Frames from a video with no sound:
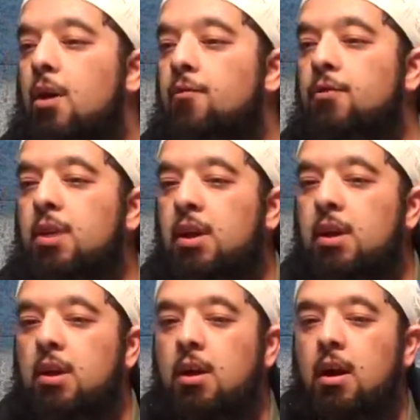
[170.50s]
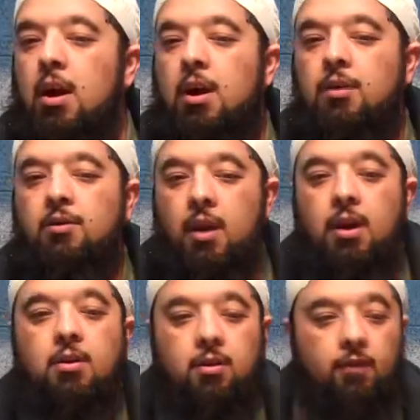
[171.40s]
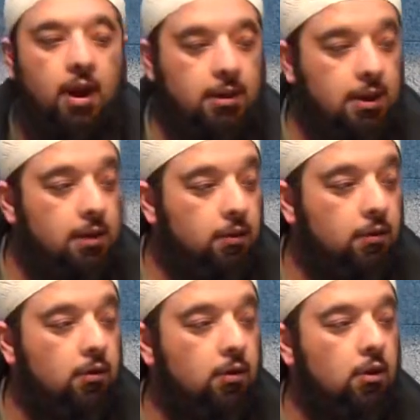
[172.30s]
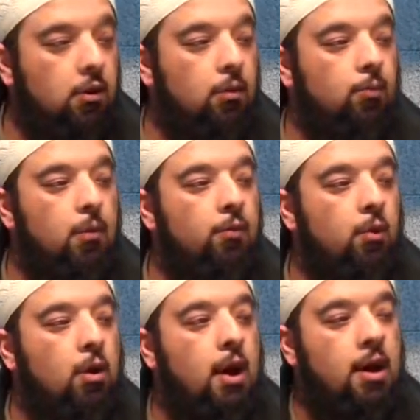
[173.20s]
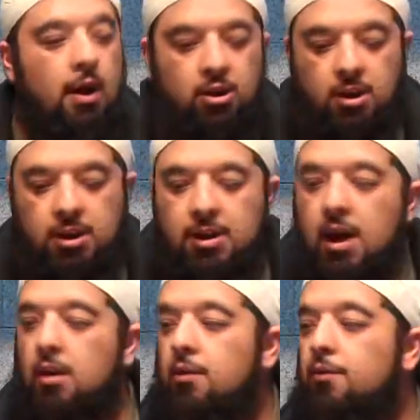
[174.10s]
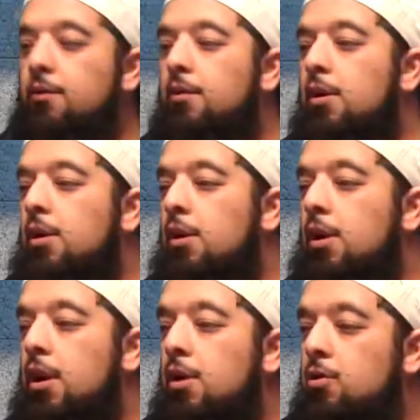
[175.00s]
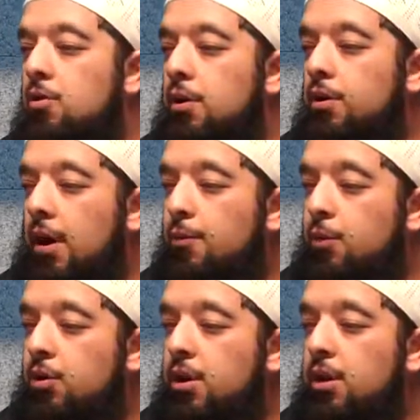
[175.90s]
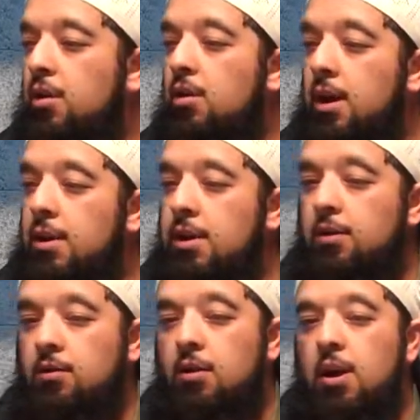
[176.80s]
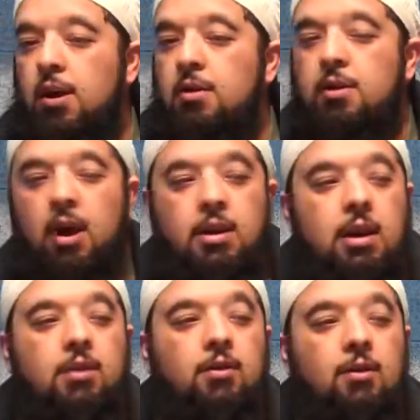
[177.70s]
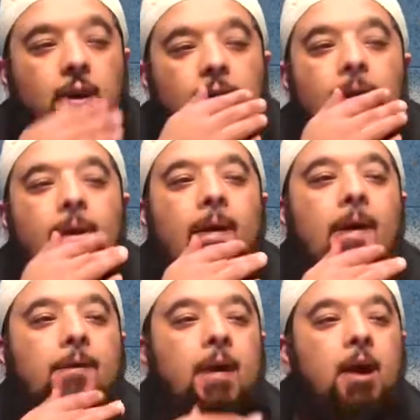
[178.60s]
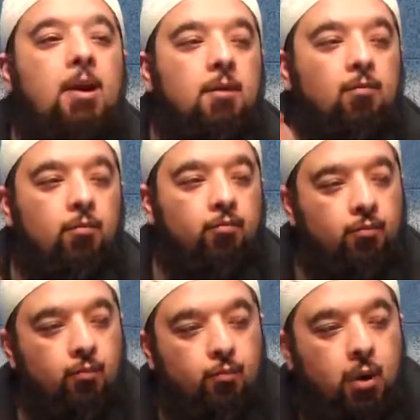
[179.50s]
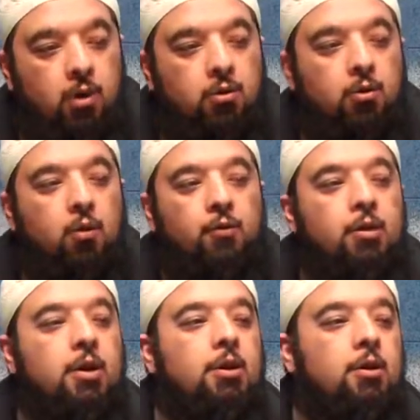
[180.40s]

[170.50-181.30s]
of the science of hadith before I actually delve into this particular hadith. This hadith, as I pondered over